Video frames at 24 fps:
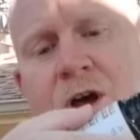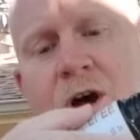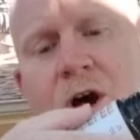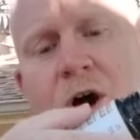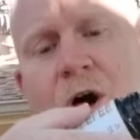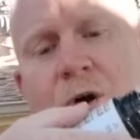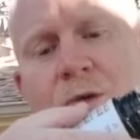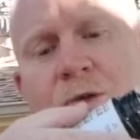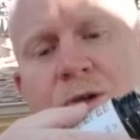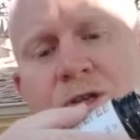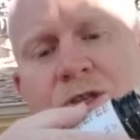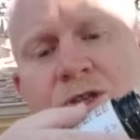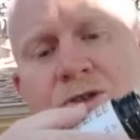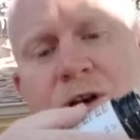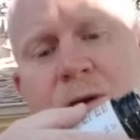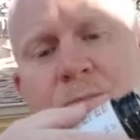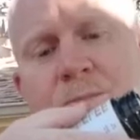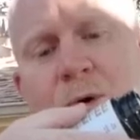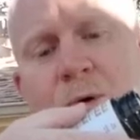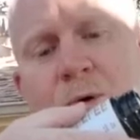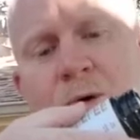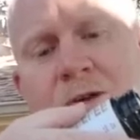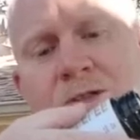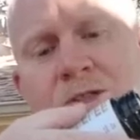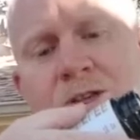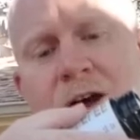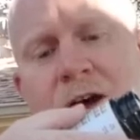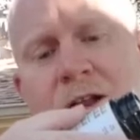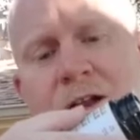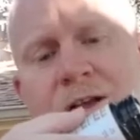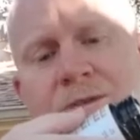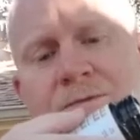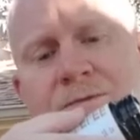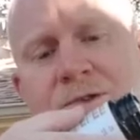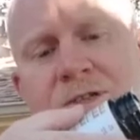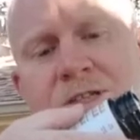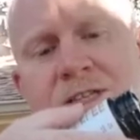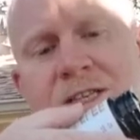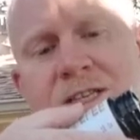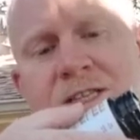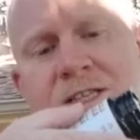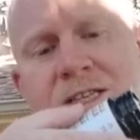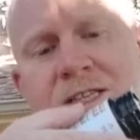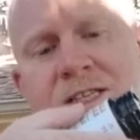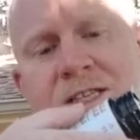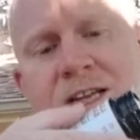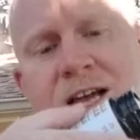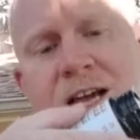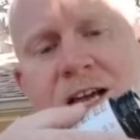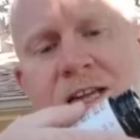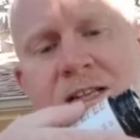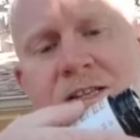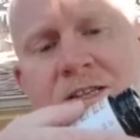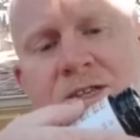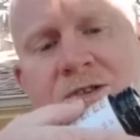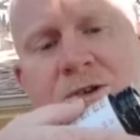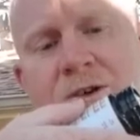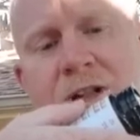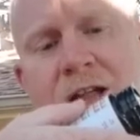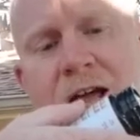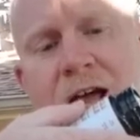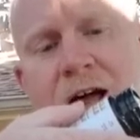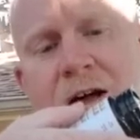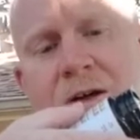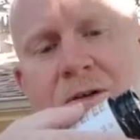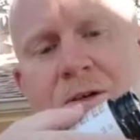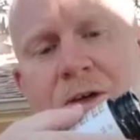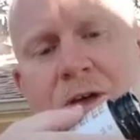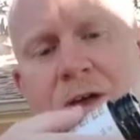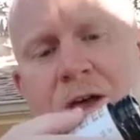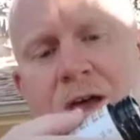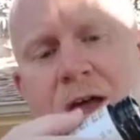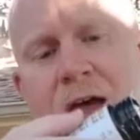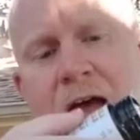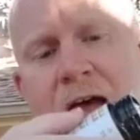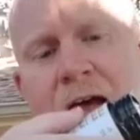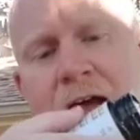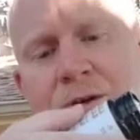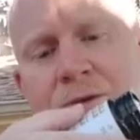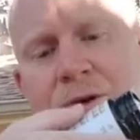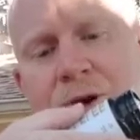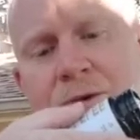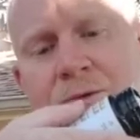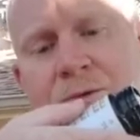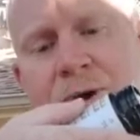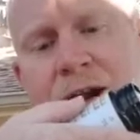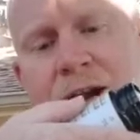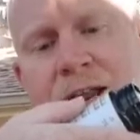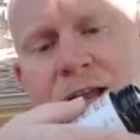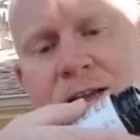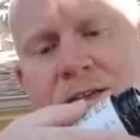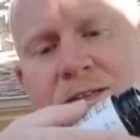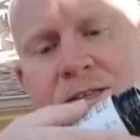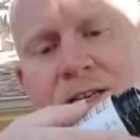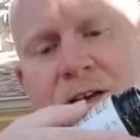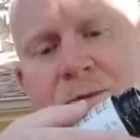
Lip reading: Hold the strip horizontally for 60 seconds to allow accurate readings.